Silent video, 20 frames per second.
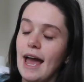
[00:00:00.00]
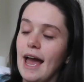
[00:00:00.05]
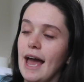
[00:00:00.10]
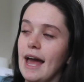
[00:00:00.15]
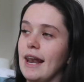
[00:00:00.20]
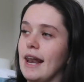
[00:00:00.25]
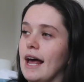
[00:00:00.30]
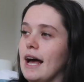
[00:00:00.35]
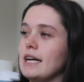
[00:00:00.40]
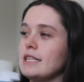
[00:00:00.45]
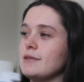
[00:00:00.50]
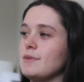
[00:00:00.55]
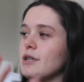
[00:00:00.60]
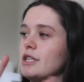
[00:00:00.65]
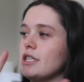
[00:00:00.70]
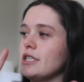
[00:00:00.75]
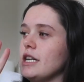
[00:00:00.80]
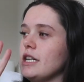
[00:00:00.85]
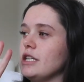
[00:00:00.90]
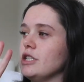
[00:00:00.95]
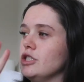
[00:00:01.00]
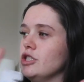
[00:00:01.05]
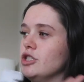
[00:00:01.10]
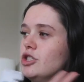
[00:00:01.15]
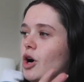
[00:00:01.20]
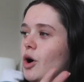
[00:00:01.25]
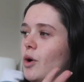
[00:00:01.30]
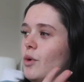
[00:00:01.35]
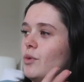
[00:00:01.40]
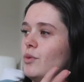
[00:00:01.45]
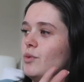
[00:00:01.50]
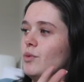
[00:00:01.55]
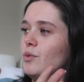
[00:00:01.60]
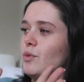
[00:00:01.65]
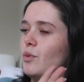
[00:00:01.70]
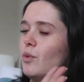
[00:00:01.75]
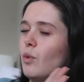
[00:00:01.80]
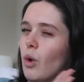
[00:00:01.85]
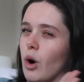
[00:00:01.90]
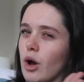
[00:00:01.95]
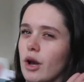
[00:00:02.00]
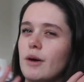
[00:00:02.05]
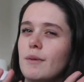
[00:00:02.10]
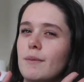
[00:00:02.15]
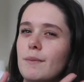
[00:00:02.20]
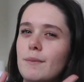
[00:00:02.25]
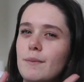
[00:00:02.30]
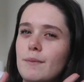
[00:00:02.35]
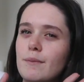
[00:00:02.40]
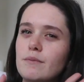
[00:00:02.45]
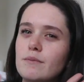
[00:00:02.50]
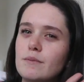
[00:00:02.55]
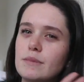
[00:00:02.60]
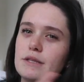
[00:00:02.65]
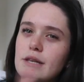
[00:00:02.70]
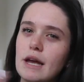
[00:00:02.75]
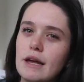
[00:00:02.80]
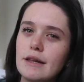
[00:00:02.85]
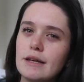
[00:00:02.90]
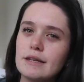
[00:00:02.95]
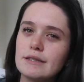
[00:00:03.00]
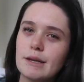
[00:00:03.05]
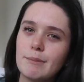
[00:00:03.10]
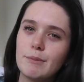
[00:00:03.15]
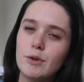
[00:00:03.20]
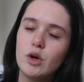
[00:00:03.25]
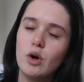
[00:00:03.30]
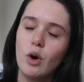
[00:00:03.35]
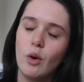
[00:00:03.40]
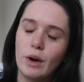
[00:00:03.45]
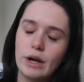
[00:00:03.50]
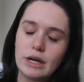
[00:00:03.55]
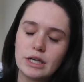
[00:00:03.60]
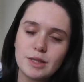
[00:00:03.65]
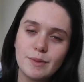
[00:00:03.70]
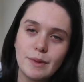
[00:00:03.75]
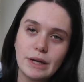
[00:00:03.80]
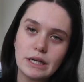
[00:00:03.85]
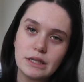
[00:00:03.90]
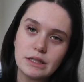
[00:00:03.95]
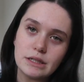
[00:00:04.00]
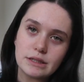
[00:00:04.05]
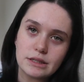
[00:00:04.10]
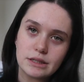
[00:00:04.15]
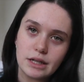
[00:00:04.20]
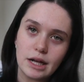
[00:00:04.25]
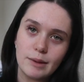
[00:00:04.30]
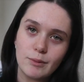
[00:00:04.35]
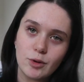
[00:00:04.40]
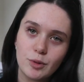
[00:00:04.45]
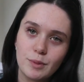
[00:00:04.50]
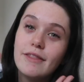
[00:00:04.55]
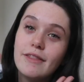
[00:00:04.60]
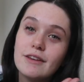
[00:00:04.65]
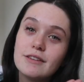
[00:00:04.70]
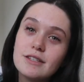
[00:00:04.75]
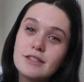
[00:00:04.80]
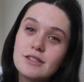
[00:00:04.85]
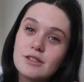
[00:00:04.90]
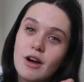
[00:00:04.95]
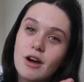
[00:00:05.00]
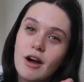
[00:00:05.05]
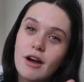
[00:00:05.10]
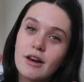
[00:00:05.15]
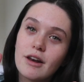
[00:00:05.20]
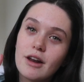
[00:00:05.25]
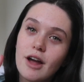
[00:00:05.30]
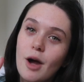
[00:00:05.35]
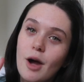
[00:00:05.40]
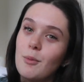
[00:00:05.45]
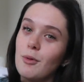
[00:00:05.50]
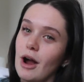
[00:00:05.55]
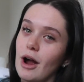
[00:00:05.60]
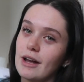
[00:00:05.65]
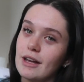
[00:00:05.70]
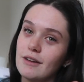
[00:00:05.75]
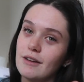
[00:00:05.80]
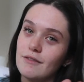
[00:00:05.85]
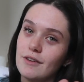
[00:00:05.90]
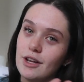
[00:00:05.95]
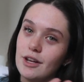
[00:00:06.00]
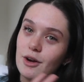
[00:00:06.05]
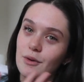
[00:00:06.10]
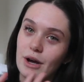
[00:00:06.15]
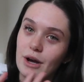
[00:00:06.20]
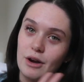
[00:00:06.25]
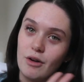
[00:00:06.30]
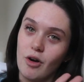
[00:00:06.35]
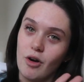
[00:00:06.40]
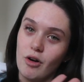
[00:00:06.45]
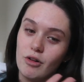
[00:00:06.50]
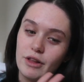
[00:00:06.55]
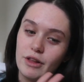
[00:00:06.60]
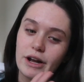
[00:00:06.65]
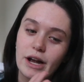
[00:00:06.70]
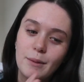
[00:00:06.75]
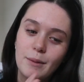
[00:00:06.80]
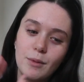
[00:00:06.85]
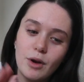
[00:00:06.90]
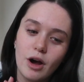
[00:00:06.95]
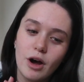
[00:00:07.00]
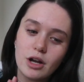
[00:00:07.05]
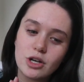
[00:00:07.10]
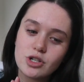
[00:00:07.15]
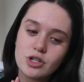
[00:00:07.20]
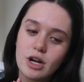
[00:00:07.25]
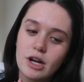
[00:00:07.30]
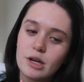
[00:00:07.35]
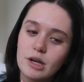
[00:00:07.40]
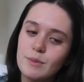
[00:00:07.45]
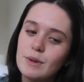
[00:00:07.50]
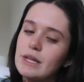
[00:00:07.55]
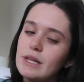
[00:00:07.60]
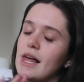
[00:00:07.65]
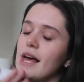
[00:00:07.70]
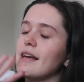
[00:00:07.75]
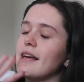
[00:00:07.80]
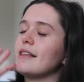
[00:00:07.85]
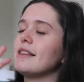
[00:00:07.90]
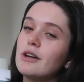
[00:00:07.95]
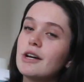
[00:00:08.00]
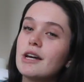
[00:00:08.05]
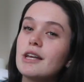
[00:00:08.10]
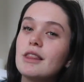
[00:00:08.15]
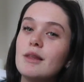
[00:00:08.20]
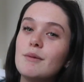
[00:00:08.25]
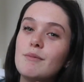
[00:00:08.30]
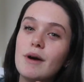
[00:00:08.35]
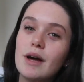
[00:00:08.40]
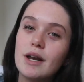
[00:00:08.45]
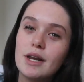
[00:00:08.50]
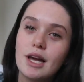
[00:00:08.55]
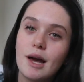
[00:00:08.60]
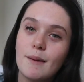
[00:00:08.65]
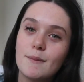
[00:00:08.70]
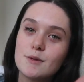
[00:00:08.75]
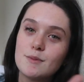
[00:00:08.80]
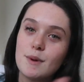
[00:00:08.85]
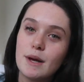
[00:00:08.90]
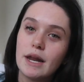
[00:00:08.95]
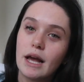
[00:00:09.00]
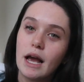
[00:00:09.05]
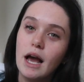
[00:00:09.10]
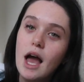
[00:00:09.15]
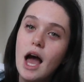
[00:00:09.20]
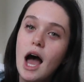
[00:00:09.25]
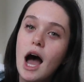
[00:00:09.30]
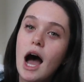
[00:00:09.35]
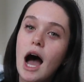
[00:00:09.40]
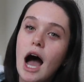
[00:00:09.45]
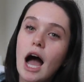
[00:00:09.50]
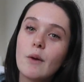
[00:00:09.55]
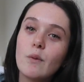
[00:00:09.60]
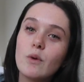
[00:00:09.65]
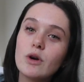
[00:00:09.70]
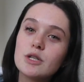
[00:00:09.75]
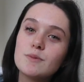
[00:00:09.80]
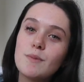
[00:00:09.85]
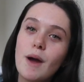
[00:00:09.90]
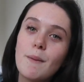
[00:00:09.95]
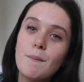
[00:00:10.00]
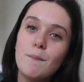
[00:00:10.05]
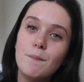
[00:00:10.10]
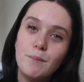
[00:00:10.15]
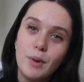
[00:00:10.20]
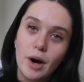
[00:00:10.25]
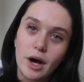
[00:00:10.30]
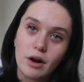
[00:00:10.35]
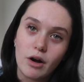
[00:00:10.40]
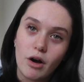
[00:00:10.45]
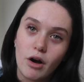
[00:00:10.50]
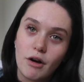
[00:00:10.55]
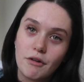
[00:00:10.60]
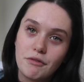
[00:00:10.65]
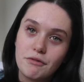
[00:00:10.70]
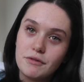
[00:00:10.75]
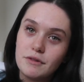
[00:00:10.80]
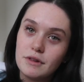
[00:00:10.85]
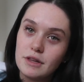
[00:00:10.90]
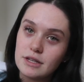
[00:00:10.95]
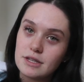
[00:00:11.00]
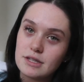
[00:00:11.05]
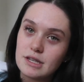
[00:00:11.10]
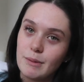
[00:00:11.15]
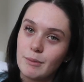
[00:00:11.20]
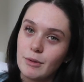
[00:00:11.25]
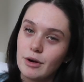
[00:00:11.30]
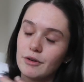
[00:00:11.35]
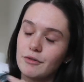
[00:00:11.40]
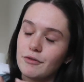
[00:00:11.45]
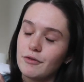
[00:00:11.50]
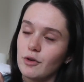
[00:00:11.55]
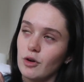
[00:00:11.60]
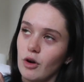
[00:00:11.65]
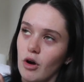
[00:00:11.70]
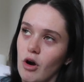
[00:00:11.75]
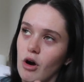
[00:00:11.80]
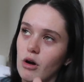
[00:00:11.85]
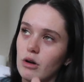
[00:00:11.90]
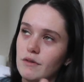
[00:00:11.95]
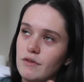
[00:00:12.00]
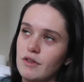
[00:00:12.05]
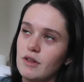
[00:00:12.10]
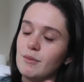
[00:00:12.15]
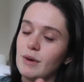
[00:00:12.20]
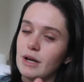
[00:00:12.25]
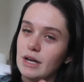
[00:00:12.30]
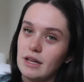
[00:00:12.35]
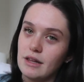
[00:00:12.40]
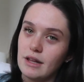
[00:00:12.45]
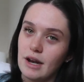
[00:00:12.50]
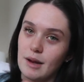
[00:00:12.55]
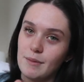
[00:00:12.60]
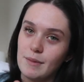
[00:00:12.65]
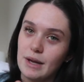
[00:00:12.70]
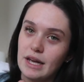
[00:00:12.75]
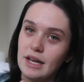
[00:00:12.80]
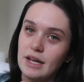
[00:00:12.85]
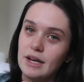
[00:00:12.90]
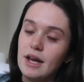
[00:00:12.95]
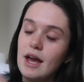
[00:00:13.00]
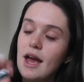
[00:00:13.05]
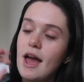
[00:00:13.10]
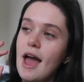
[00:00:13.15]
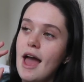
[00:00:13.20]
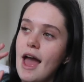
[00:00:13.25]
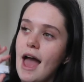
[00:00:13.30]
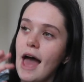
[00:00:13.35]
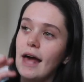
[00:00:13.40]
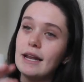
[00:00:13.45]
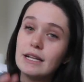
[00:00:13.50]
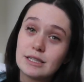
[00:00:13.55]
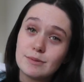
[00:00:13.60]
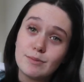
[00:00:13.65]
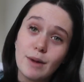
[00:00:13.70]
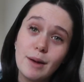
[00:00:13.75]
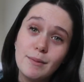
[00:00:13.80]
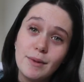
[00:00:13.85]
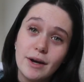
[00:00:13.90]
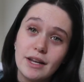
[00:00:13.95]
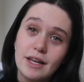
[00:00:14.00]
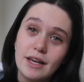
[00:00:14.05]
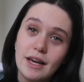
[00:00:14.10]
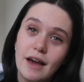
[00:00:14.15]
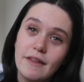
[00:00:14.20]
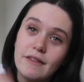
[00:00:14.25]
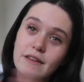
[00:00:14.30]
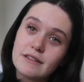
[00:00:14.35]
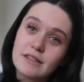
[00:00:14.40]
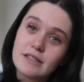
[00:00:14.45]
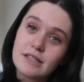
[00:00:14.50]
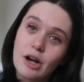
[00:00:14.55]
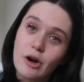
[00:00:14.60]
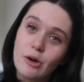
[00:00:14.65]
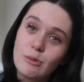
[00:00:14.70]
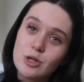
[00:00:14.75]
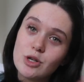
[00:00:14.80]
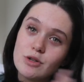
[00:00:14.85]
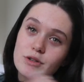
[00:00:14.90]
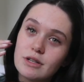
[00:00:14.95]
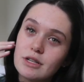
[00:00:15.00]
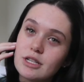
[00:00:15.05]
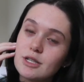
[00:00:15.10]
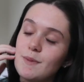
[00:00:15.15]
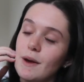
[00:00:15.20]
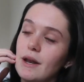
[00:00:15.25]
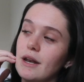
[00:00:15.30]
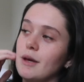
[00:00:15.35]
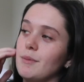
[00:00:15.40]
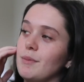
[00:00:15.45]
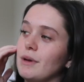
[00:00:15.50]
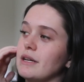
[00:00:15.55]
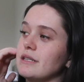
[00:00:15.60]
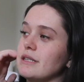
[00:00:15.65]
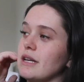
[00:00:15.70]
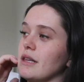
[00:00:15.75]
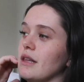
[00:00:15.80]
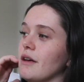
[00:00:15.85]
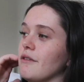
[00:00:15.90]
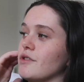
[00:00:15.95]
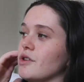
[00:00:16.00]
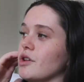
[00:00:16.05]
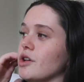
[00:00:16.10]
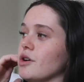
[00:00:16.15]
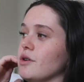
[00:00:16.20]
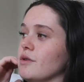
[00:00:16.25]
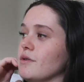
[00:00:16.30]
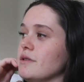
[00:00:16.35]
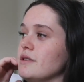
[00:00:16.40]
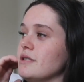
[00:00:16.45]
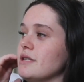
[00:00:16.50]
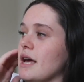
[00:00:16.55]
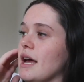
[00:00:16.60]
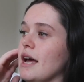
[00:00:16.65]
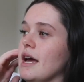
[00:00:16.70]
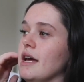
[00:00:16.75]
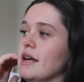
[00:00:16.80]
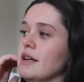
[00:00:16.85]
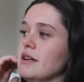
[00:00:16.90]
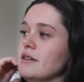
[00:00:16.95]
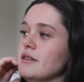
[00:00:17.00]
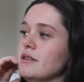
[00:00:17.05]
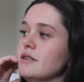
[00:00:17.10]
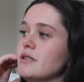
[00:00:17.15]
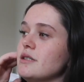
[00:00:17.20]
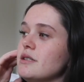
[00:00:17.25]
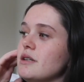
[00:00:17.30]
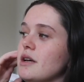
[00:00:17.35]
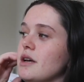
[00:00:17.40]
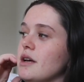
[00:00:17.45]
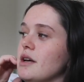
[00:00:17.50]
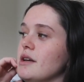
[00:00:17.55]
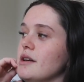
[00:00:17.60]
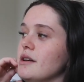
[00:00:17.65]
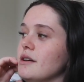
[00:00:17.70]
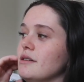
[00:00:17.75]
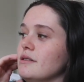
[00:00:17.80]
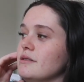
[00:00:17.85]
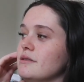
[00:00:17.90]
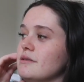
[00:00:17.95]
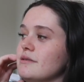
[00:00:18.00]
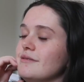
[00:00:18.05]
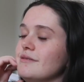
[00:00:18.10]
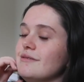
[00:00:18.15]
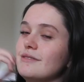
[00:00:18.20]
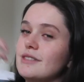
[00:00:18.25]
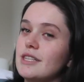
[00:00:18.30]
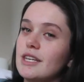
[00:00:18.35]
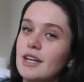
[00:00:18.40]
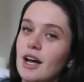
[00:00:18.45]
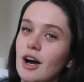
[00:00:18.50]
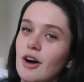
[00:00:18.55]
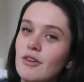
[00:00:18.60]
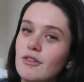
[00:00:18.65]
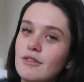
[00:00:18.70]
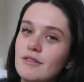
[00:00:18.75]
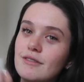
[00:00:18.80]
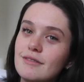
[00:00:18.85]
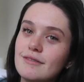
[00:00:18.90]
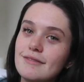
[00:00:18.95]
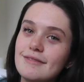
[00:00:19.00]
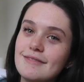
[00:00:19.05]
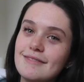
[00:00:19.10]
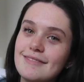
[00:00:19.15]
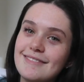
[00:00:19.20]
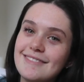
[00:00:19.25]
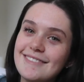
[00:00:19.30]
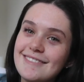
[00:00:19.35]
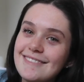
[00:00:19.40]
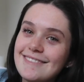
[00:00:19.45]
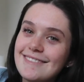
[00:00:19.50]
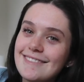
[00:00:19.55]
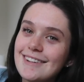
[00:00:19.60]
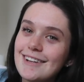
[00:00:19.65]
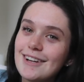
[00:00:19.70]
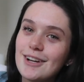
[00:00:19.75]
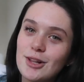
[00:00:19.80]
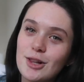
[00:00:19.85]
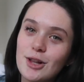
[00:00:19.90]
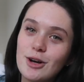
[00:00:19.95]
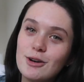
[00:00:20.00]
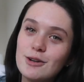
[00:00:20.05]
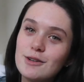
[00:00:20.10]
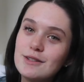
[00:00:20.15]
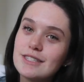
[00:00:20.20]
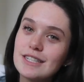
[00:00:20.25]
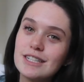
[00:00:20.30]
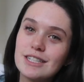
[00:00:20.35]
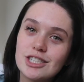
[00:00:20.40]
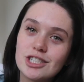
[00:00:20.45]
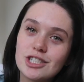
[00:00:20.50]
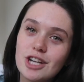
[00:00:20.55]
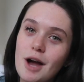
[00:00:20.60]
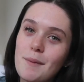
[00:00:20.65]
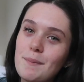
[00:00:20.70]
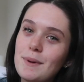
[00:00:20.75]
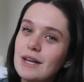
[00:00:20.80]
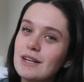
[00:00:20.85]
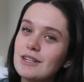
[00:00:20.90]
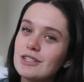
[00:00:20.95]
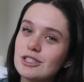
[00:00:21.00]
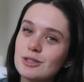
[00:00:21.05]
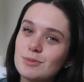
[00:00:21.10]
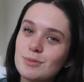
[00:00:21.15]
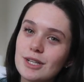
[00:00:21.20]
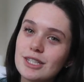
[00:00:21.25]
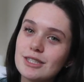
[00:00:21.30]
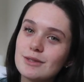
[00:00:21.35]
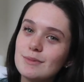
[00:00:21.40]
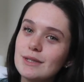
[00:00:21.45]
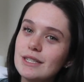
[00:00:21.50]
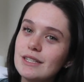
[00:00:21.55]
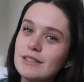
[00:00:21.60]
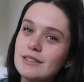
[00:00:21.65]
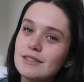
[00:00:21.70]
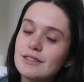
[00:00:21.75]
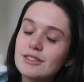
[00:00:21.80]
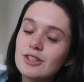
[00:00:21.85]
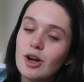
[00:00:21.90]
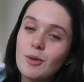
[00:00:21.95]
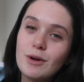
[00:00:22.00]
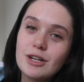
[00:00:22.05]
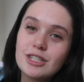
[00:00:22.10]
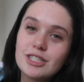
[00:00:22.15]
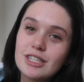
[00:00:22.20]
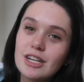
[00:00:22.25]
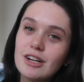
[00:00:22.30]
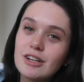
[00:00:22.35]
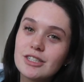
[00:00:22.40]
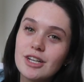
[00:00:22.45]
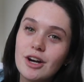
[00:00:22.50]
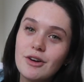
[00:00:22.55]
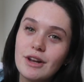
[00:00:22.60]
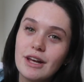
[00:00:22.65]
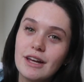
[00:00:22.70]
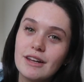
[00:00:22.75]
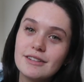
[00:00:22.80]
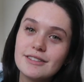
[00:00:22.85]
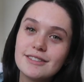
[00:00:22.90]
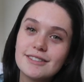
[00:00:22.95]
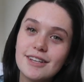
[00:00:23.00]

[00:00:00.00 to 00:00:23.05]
And as much as I don't wanna say this, I'm going to make a disclaimer. This is not a bragging video at all. Like, I'm not trying to be like, look at the money I'm spending. I worked my butt off this summer for all of the money that I made, and it's my money, and this is how I'm choosing to spend it, because I love clothes, and you know, clothes and shopping just brings me so much serotonin.